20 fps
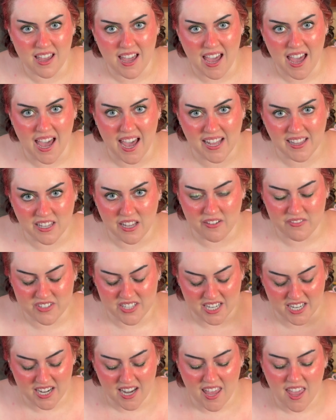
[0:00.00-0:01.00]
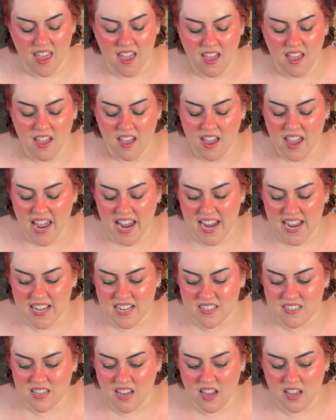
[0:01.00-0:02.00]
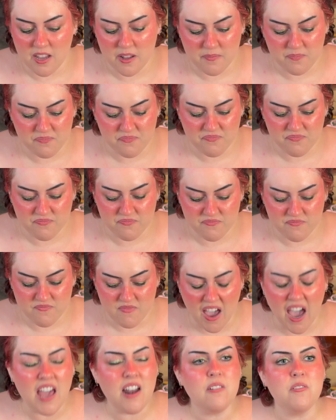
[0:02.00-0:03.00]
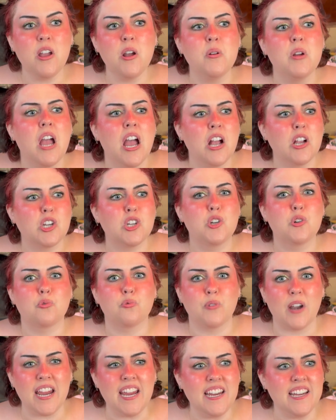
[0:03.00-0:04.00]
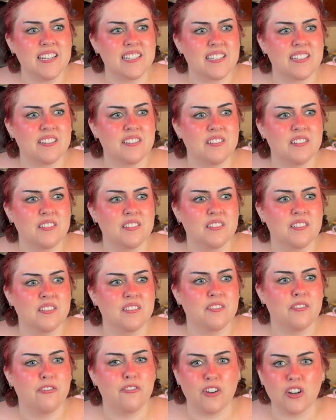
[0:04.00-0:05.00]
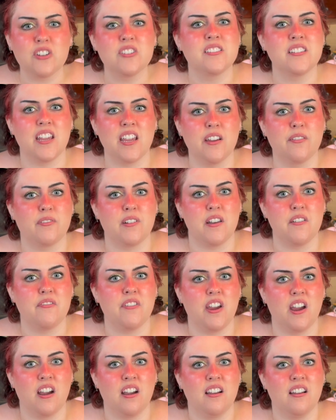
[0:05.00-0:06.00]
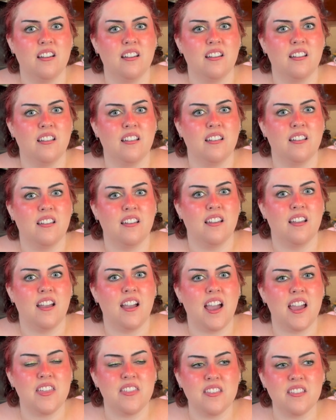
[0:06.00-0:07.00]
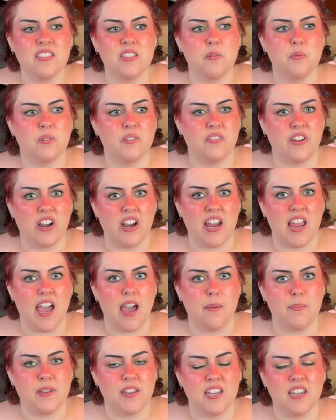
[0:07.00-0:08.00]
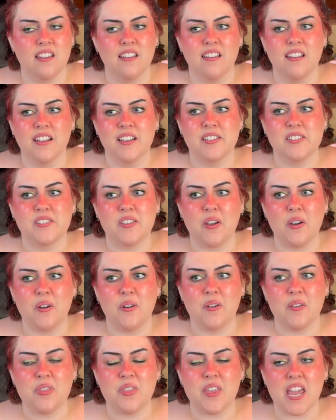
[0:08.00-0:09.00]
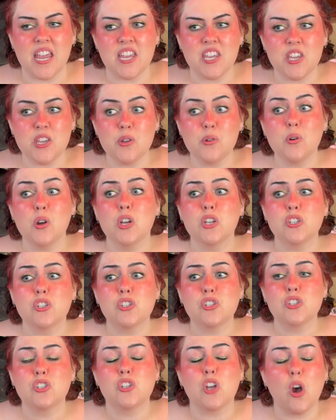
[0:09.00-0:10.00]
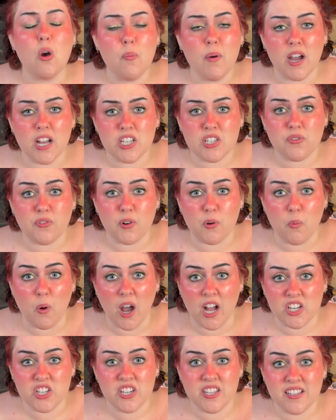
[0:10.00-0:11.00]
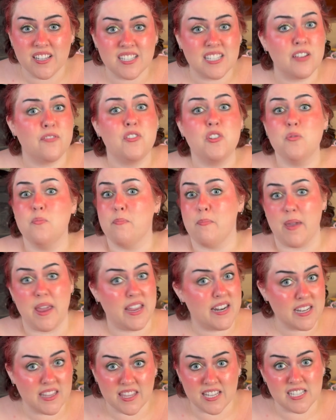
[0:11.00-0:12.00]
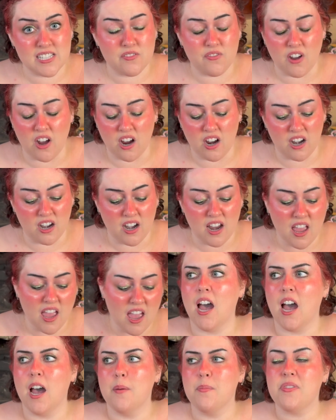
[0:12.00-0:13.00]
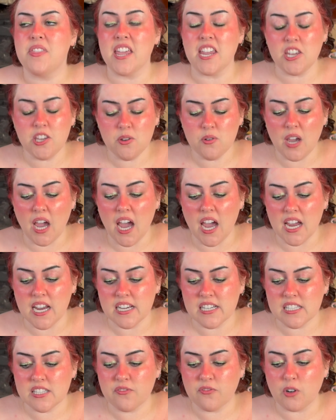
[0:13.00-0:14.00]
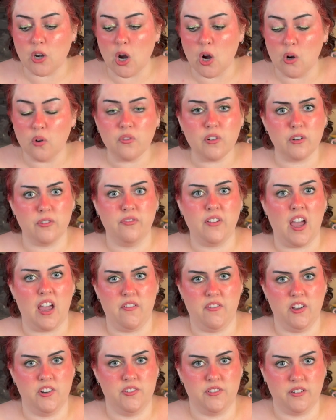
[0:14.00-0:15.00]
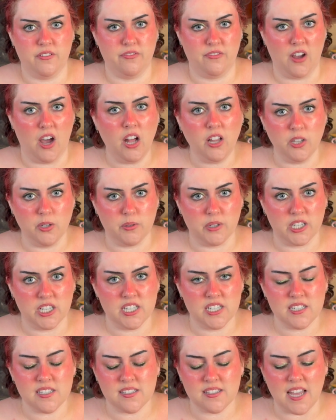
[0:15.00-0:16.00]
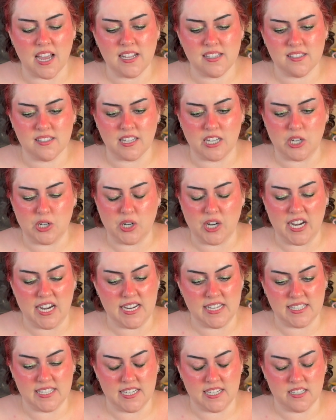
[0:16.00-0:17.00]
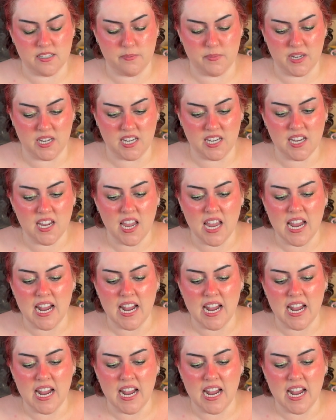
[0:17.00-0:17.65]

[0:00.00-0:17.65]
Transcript: I loved it. And I don't know, great first day of Ren Fair. I think that we're very happy. So thank you so much for watching this if you made it this far. Thank you guys for over 500 followers. That's like crazy to me.